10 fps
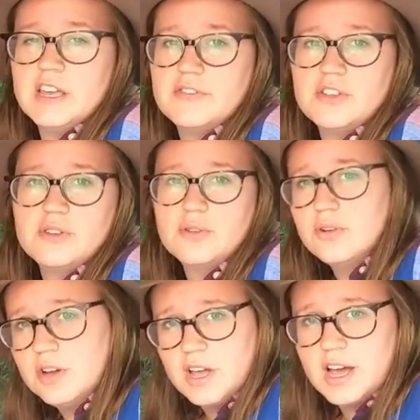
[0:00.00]
if
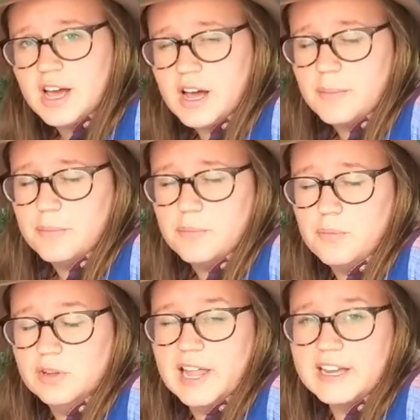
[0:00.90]
you um,
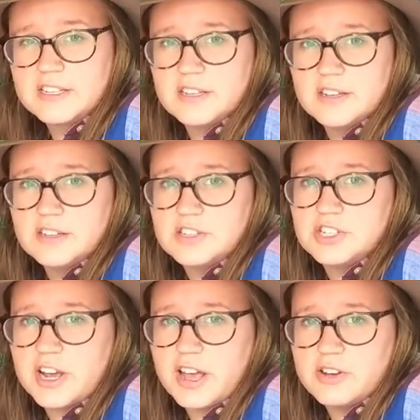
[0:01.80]
would like to, to
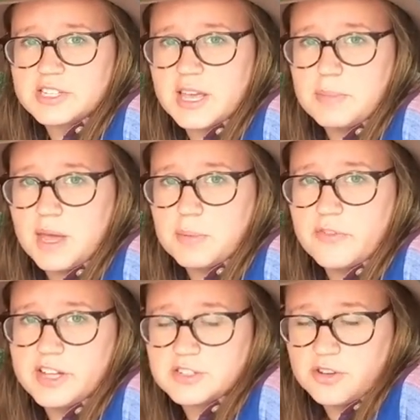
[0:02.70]
check out Escape Camper
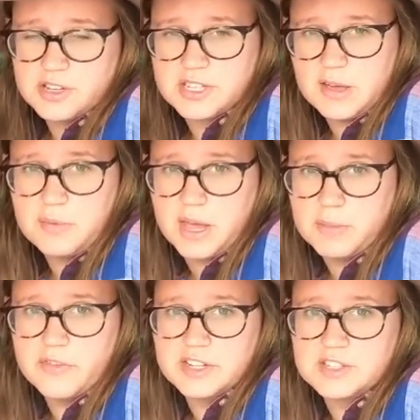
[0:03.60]
Vans, go to
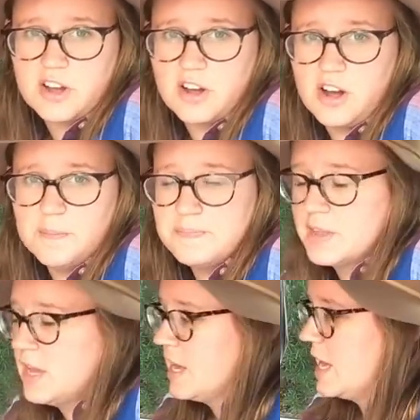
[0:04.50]
escapecampervans.com
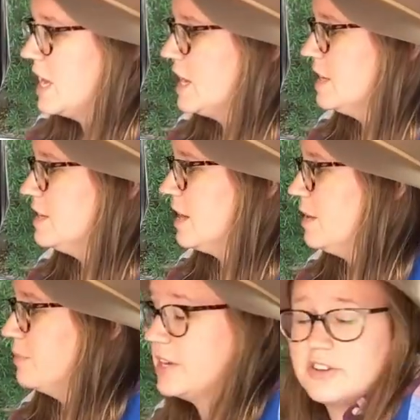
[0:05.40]
and
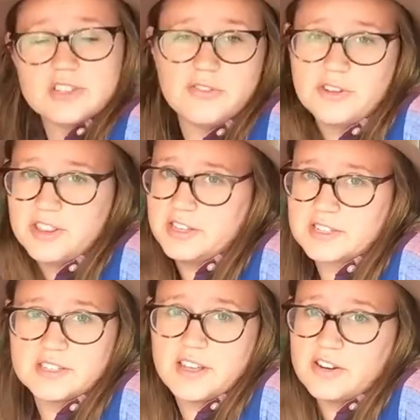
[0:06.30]
um, get yourself one of these
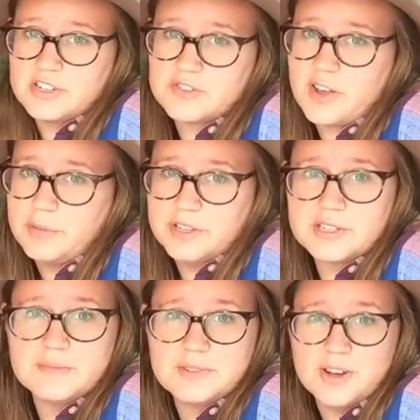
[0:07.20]
because they are just
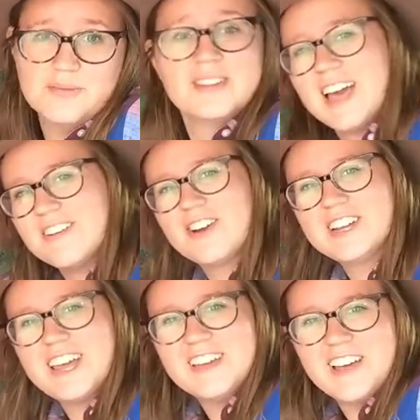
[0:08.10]
fabulous. So have a
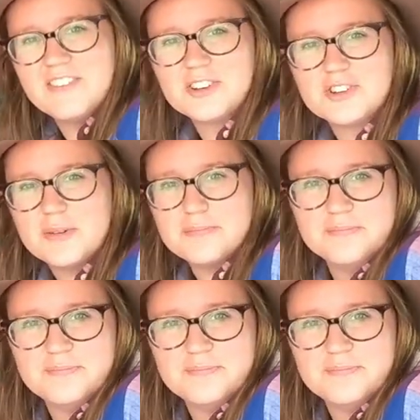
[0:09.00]
great day. Have a good trip.